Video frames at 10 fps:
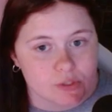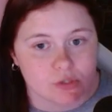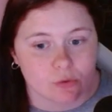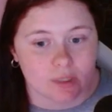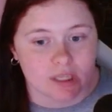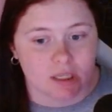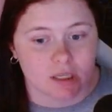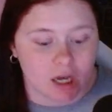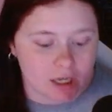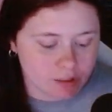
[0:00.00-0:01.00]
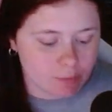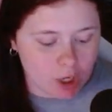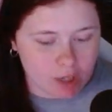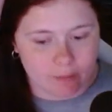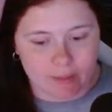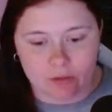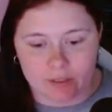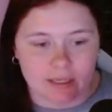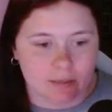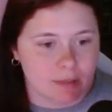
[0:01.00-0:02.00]
so we got in the park about
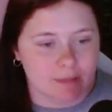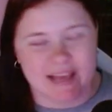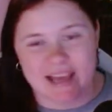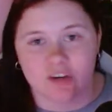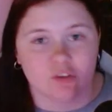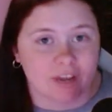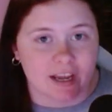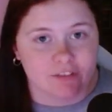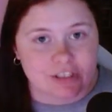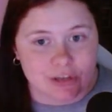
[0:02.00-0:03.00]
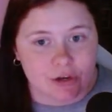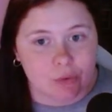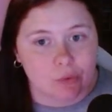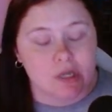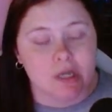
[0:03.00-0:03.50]
like maybe 8:05 or so.